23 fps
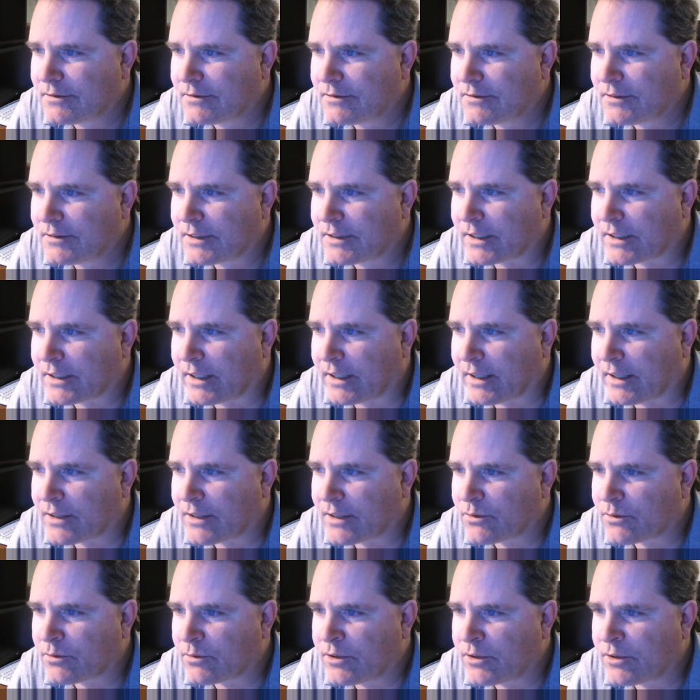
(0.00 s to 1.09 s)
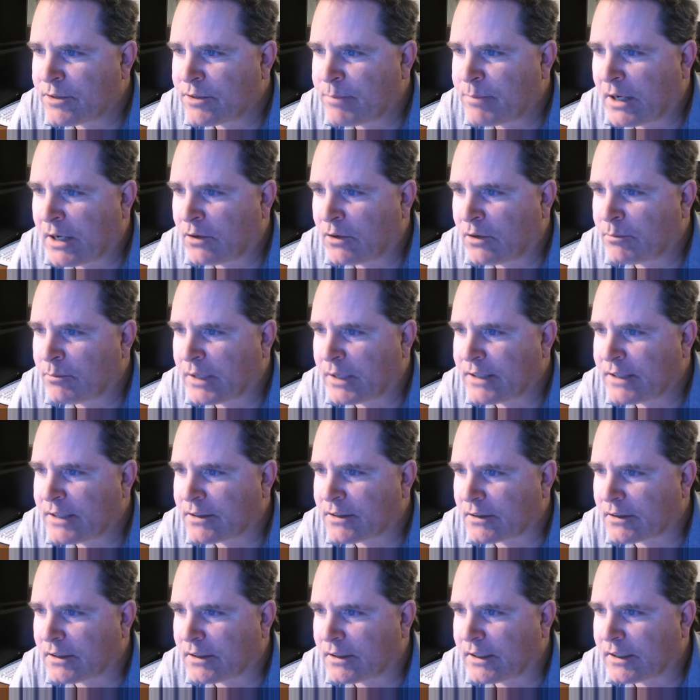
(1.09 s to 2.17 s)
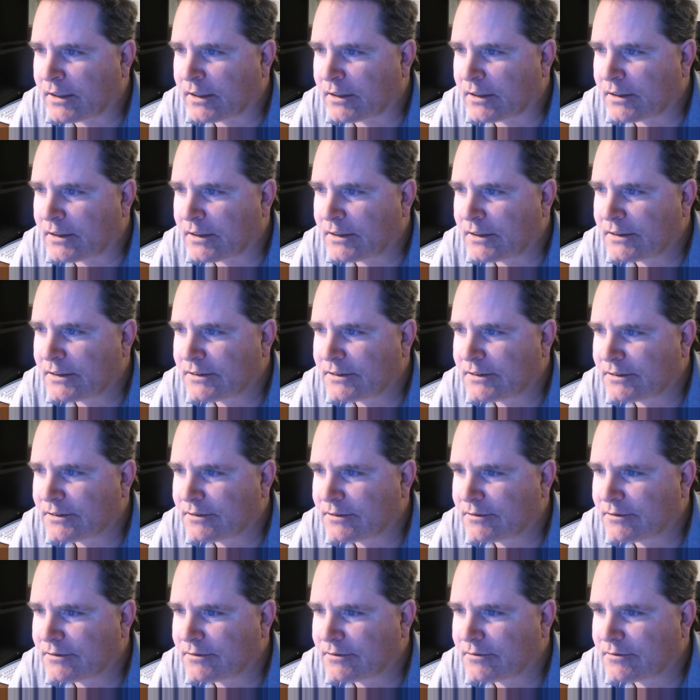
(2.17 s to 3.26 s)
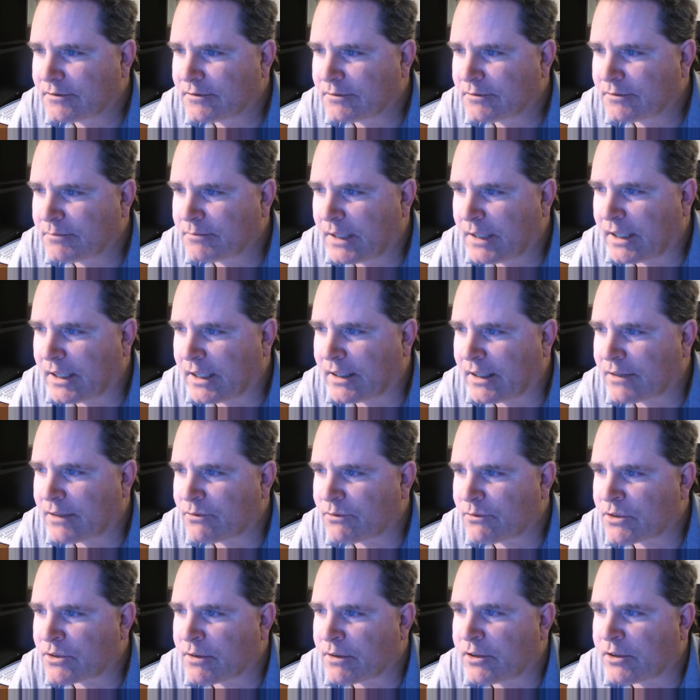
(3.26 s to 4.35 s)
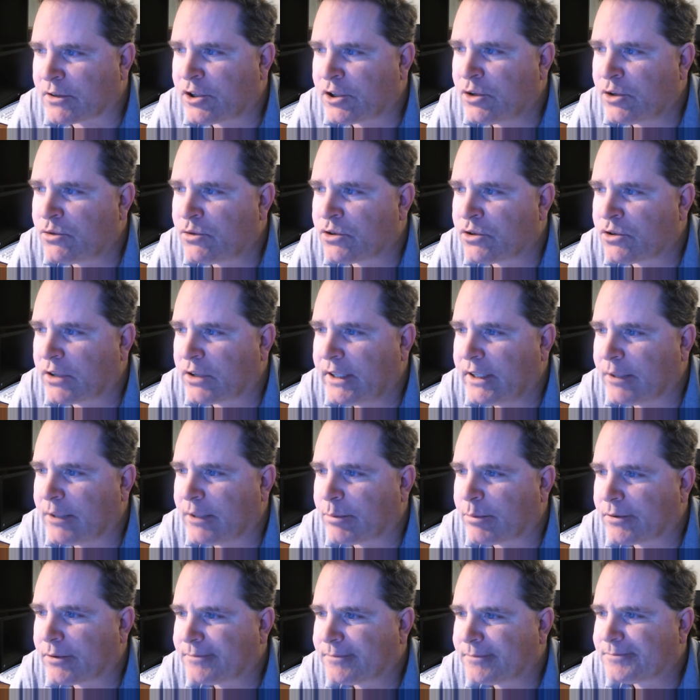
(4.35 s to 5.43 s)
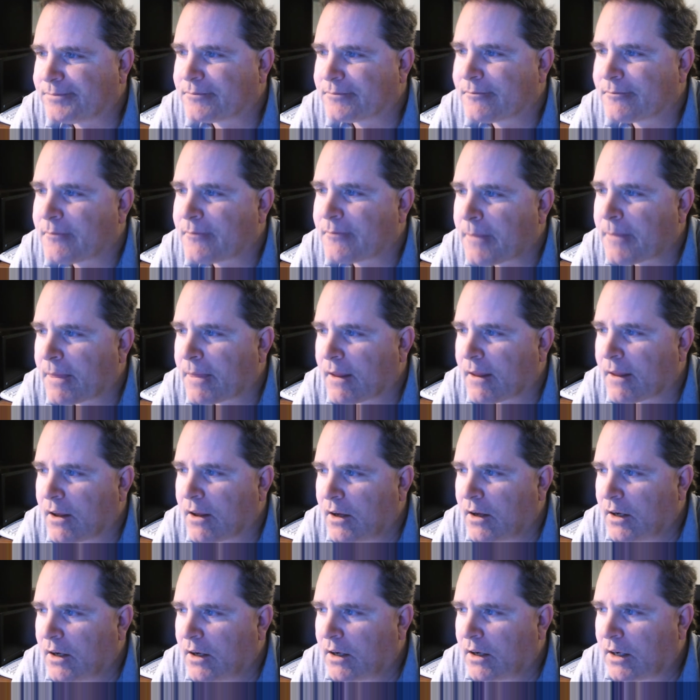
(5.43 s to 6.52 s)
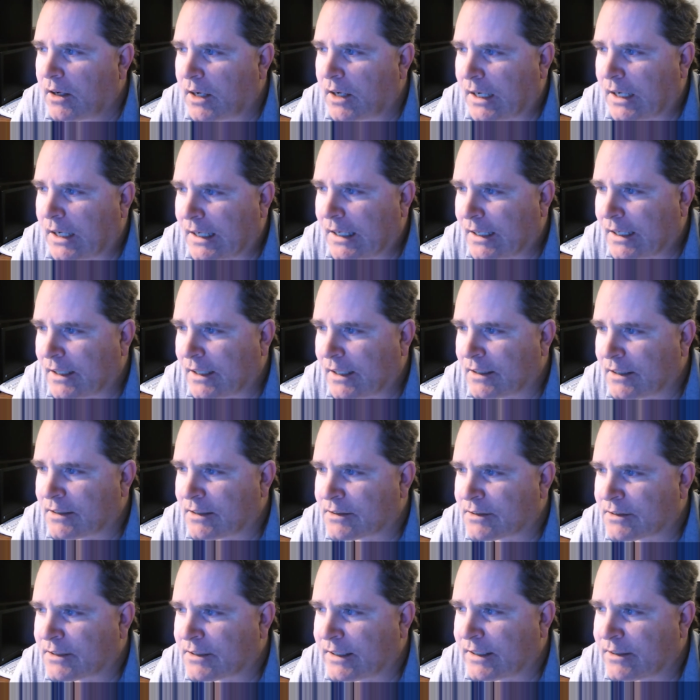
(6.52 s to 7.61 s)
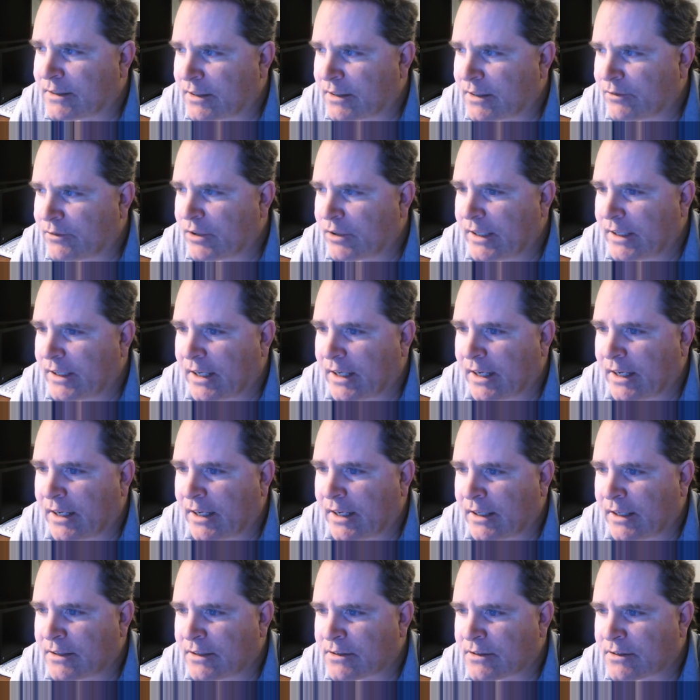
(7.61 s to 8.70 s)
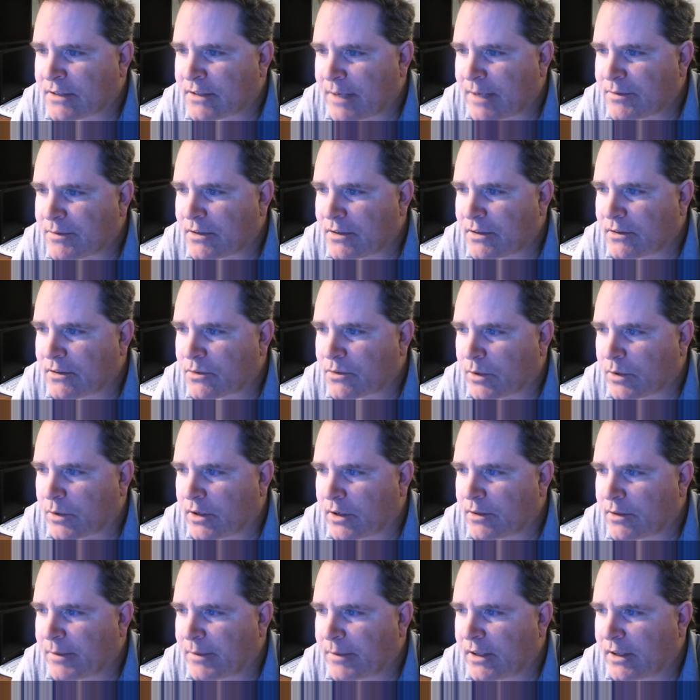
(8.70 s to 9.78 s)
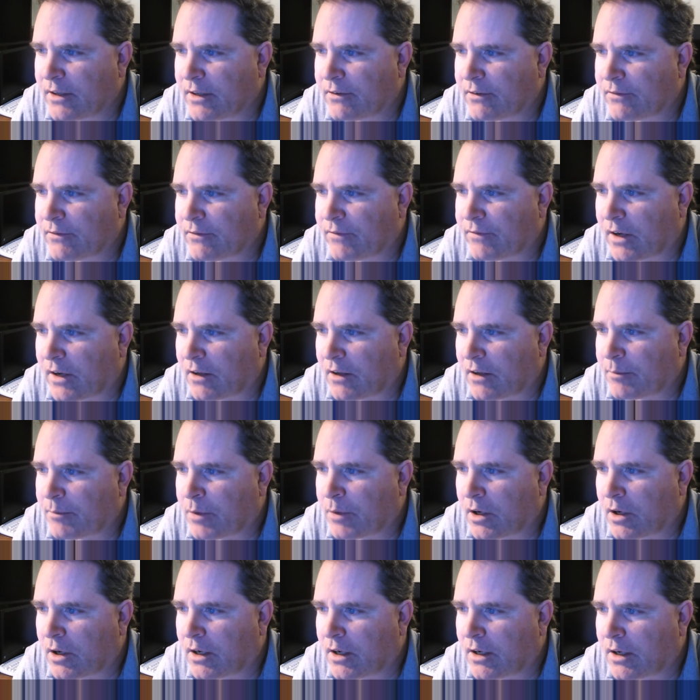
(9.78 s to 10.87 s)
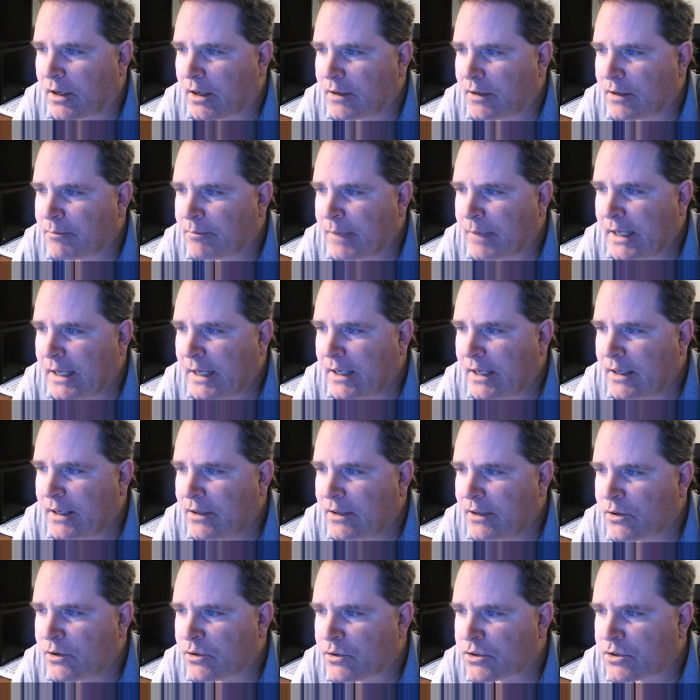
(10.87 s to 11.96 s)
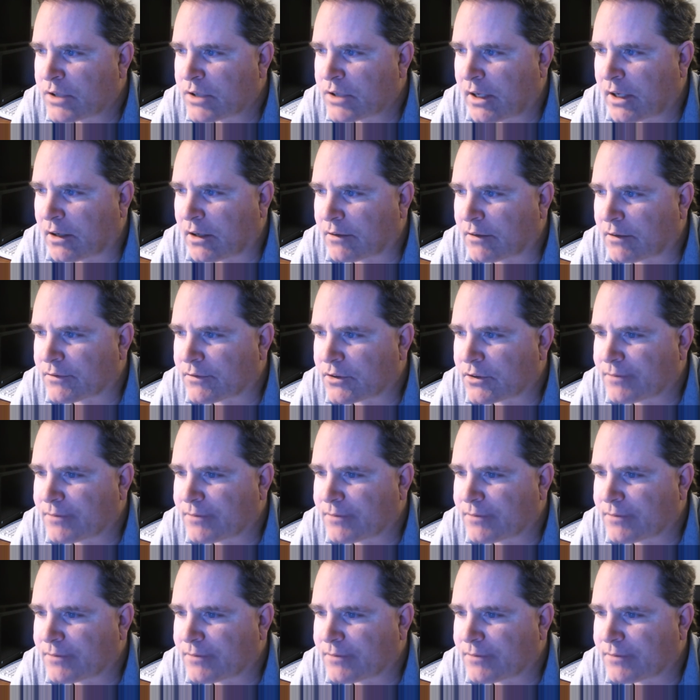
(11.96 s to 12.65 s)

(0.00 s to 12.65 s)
Okay, that's where he's bound by Delilah. Yeah, that was a huge leap. Uh, let's see, the and sensitive, swearing to be to fall upon me yourselves.